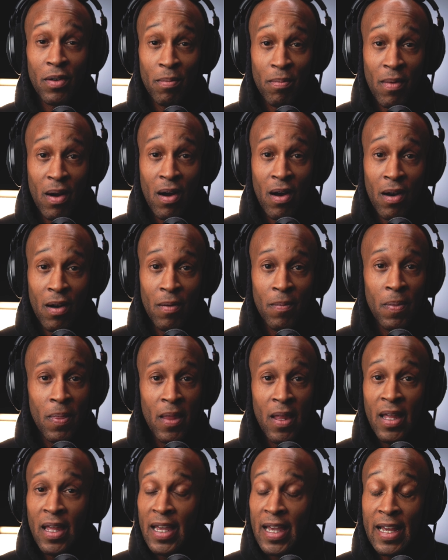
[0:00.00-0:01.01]
tomorrow.
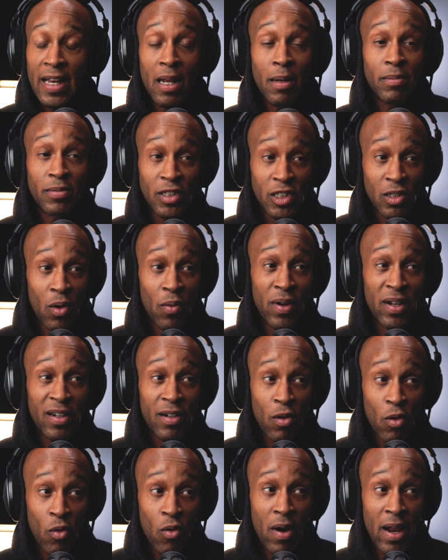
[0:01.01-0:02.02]
And I'm showing
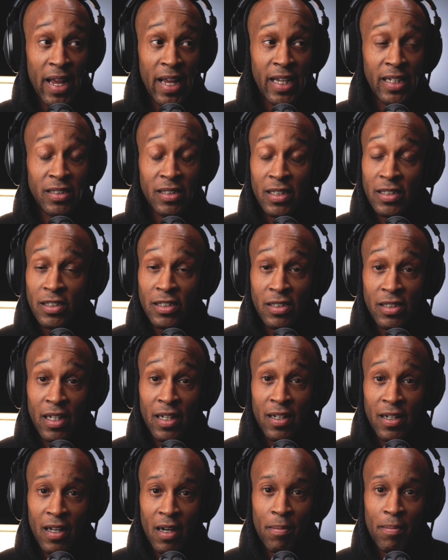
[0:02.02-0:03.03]
crazy
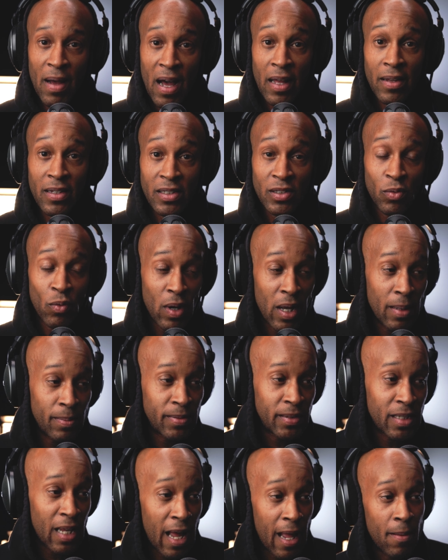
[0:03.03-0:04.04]
shit about this
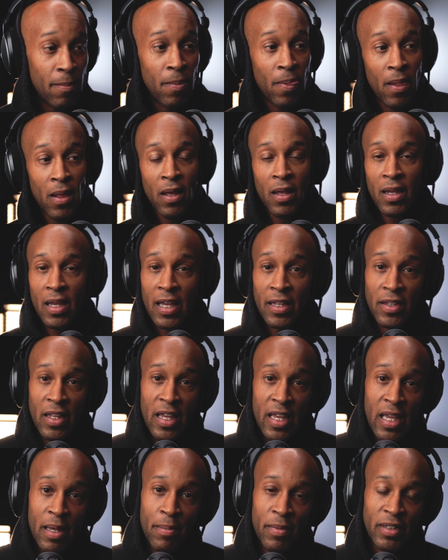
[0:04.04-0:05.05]
website and
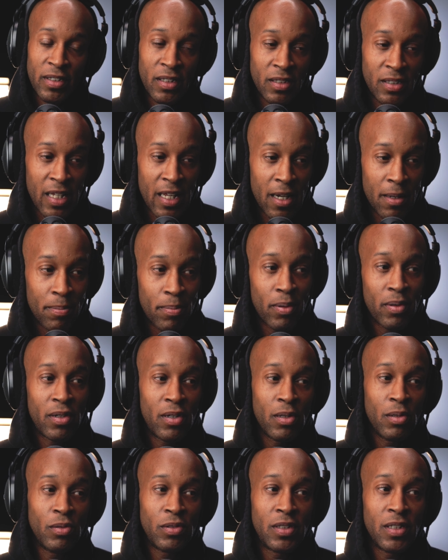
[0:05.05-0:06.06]
the images that it
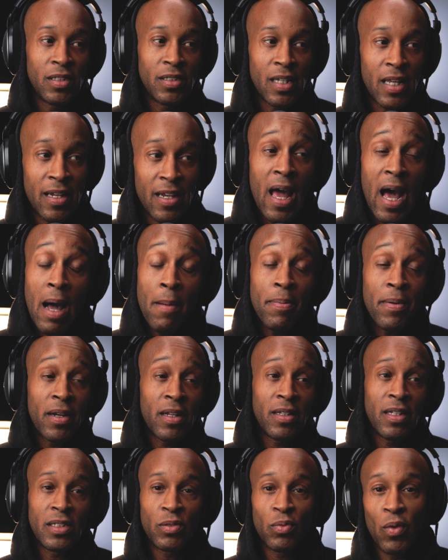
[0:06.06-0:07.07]
produces. And I'll put
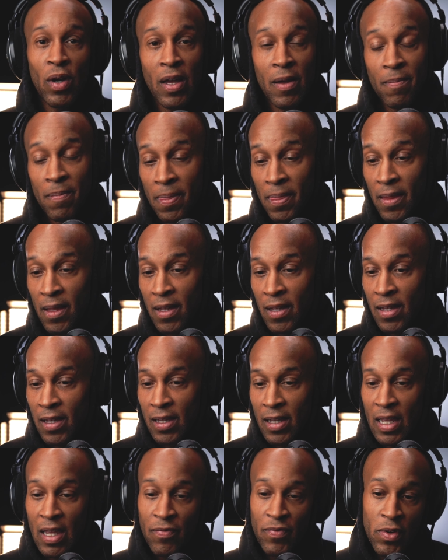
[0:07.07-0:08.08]
it this way.
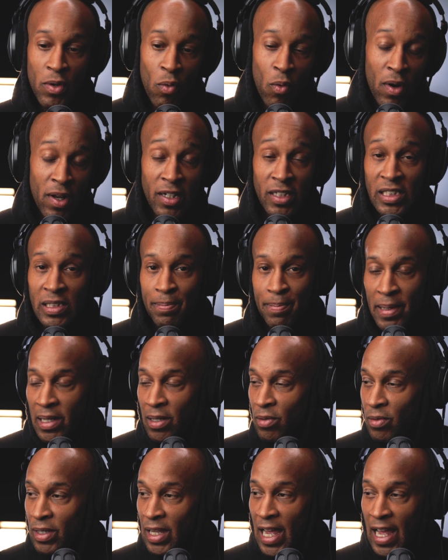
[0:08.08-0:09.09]
If you want to
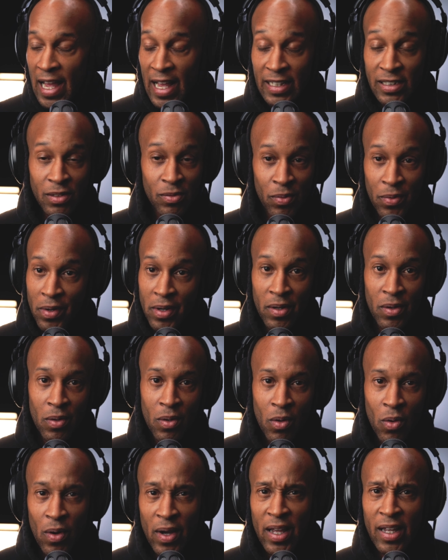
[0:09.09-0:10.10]
spell cast real
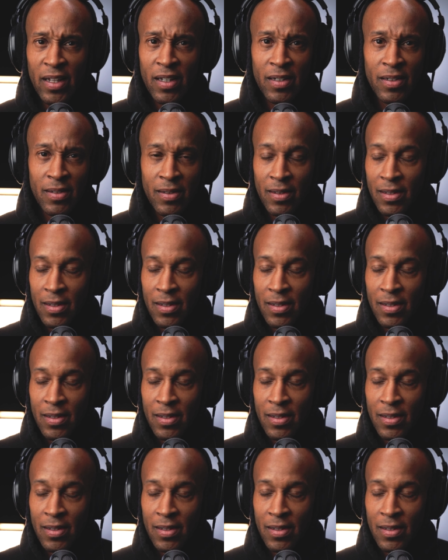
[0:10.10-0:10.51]
quick,